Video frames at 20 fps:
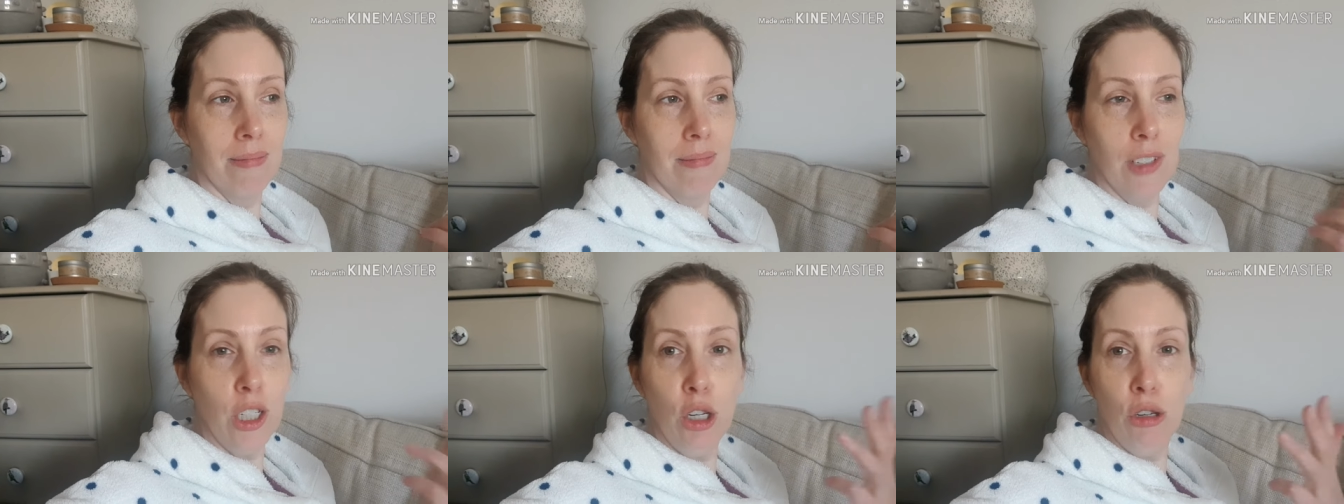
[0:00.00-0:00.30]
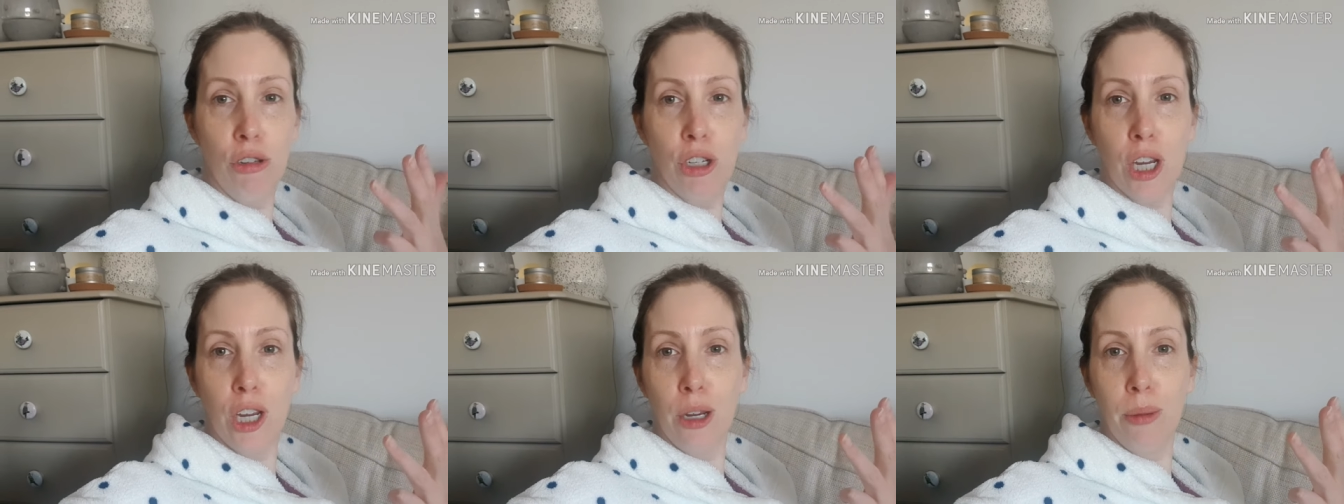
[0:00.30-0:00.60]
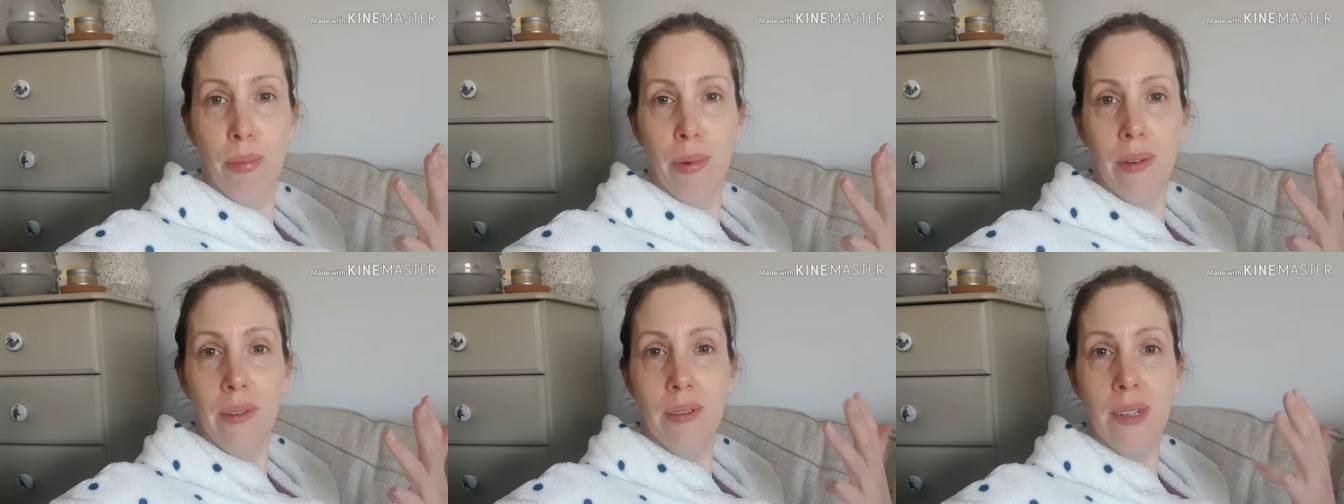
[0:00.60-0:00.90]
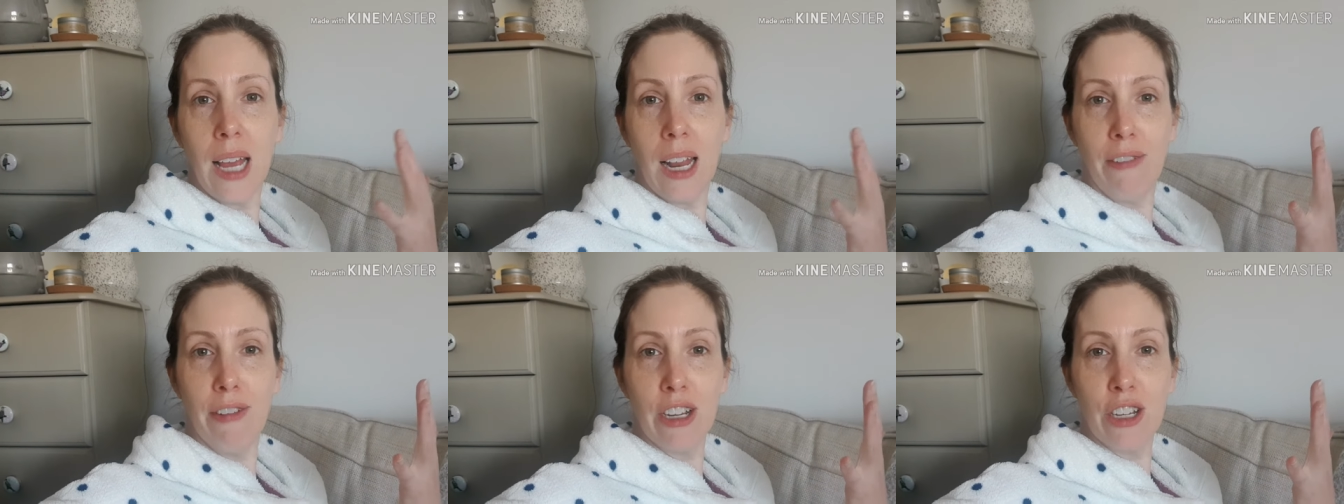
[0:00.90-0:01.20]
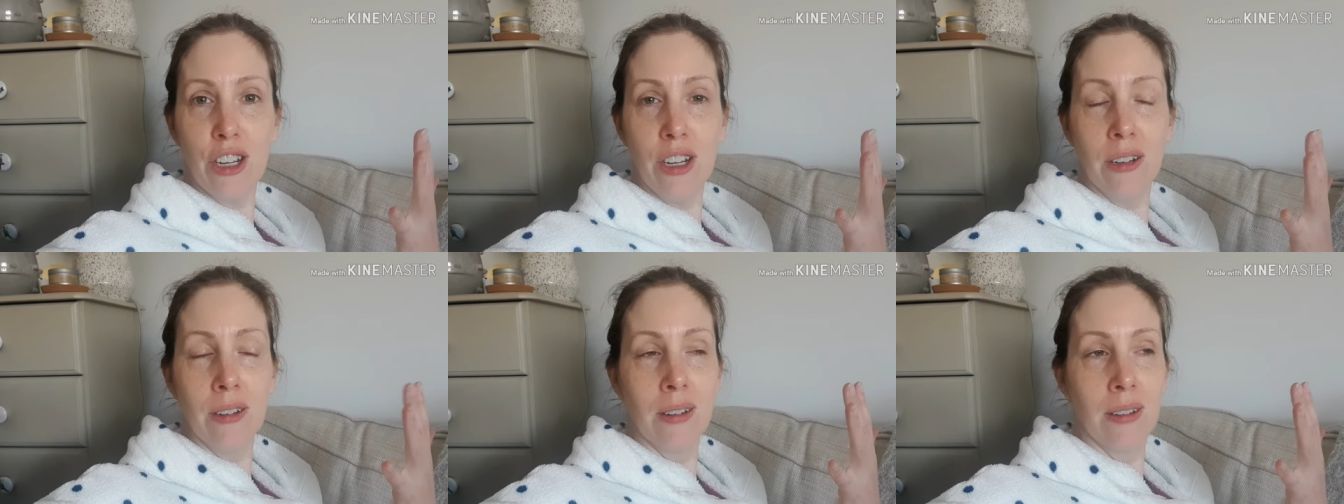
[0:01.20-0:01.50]
YouTube,
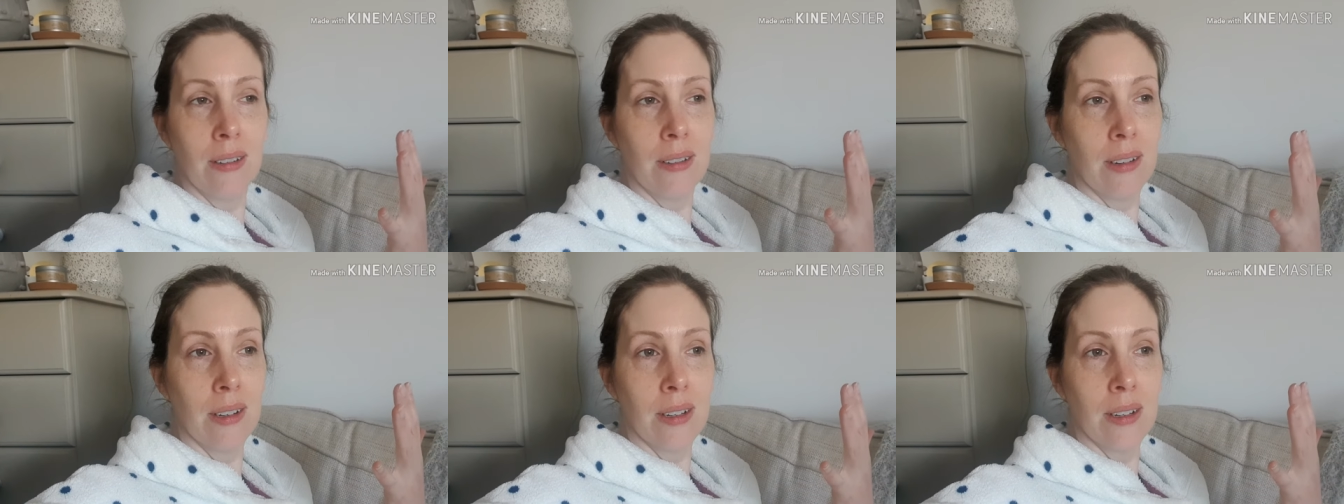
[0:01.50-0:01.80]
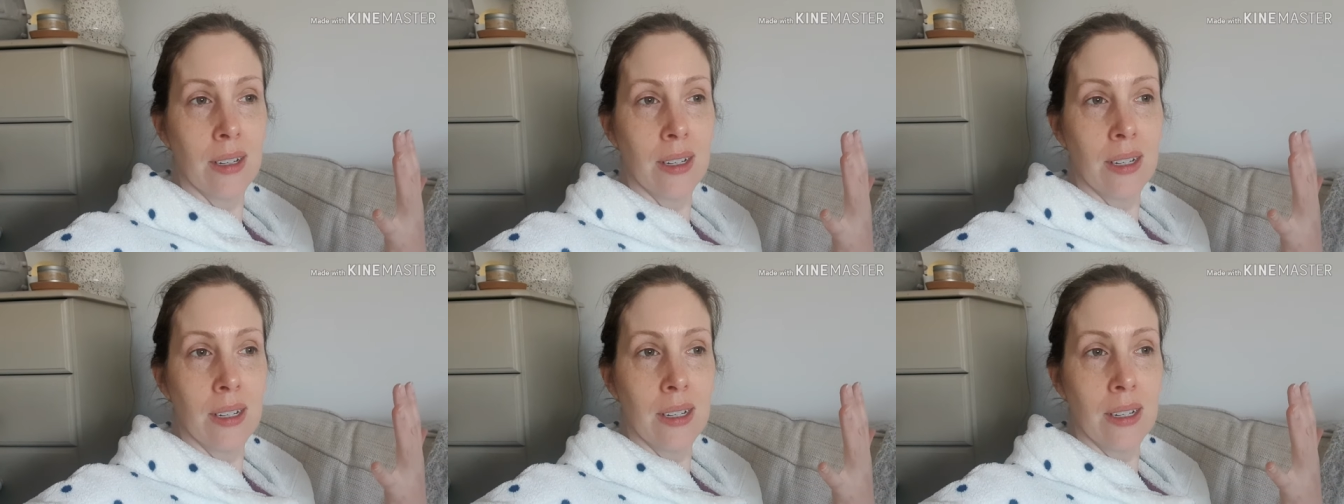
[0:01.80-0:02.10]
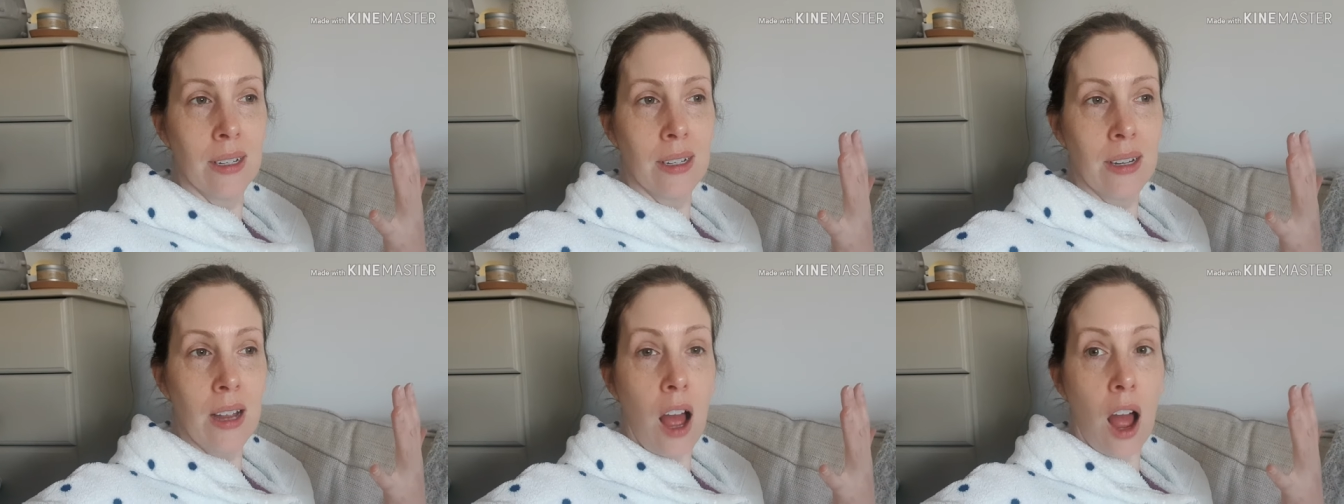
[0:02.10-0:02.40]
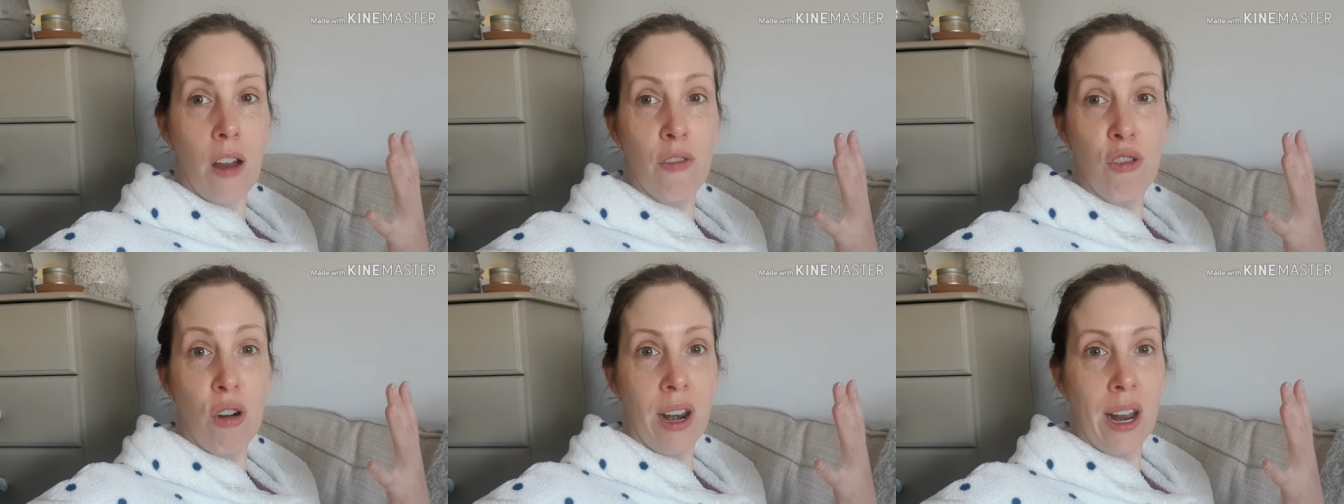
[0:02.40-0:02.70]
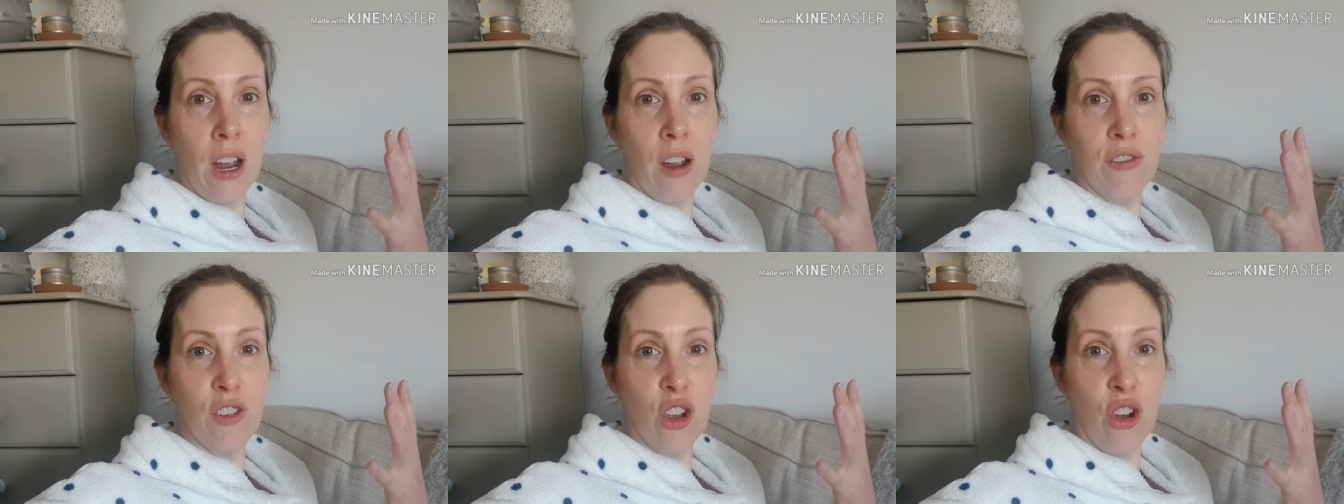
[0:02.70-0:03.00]
television. I've run
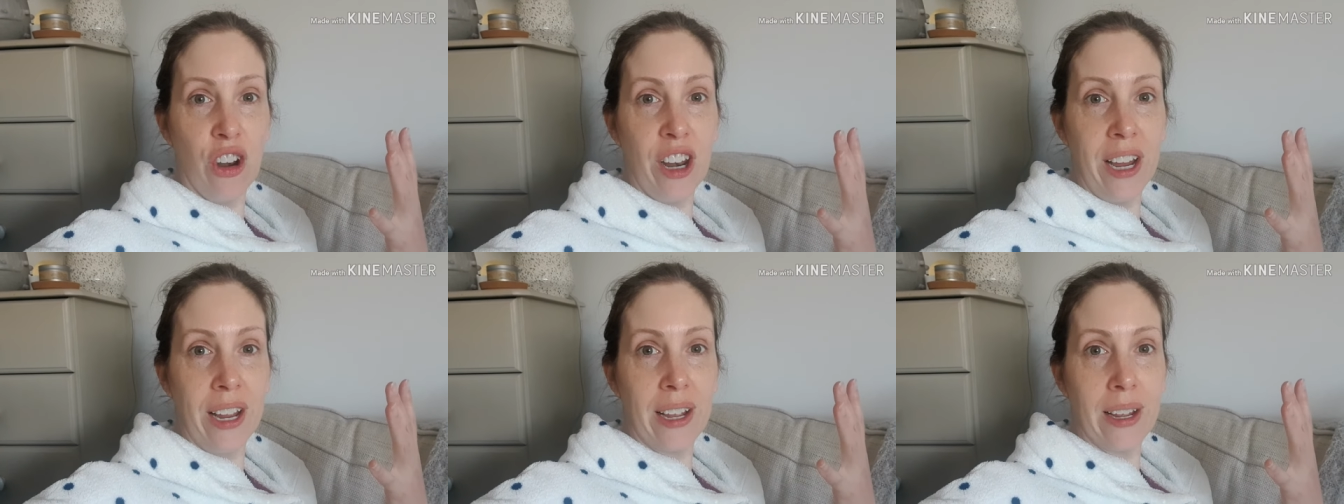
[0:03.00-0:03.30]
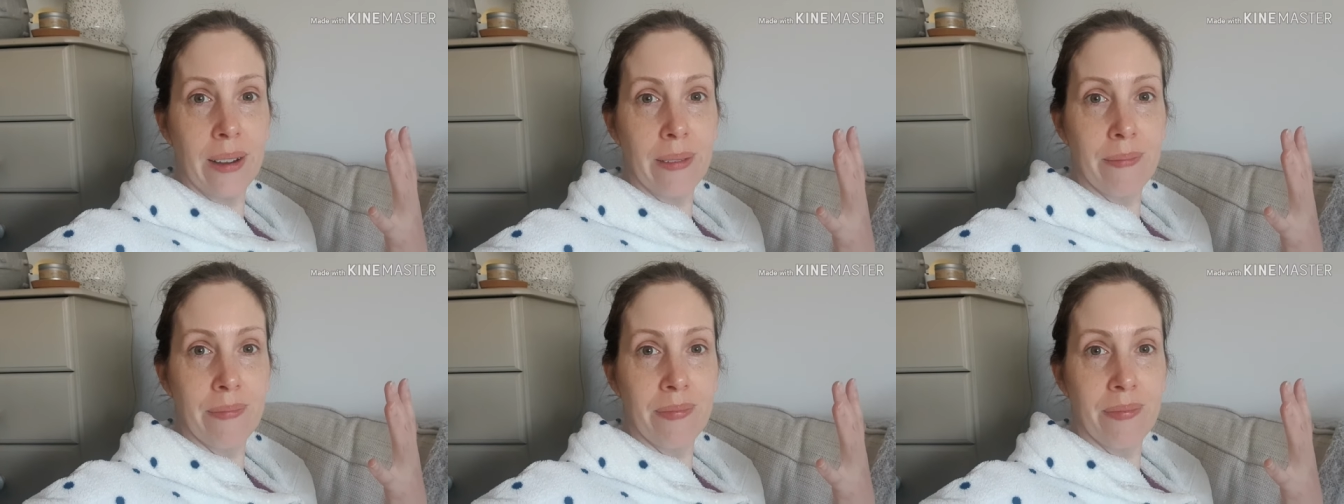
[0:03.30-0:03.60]
out of tonic.